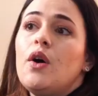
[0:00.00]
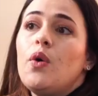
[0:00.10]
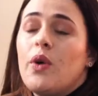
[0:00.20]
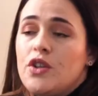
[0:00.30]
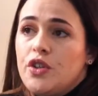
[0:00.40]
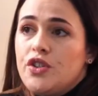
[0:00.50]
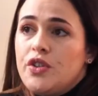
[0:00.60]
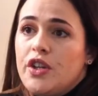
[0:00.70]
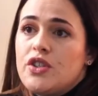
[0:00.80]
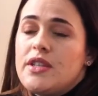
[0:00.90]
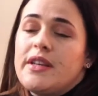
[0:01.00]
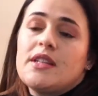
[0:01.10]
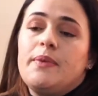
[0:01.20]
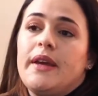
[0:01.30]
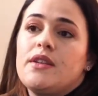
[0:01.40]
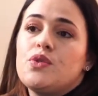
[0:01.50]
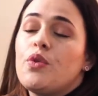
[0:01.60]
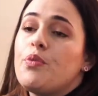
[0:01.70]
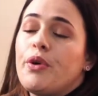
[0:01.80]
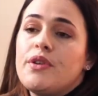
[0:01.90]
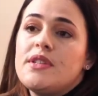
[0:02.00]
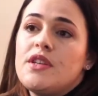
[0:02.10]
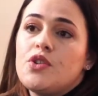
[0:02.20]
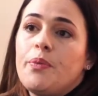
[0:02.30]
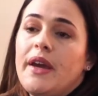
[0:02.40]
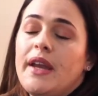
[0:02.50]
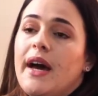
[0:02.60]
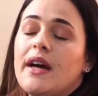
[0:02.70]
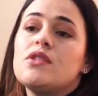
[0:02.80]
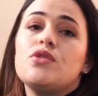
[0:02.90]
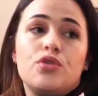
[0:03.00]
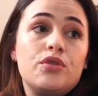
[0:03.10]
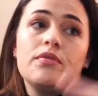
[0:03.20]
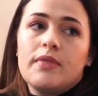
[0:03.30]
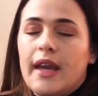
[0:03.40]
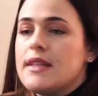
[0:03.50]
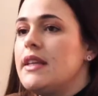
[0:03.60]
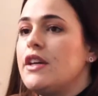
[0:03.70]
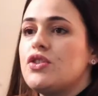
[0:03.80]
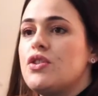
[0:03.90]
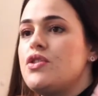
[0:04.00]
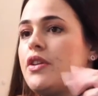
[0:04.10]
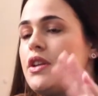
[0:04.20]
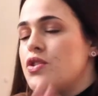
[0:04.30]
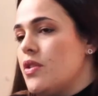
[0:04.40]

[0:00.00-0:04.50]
Once registration takes place, all the proceeds are paid out to the cancellation attorney, to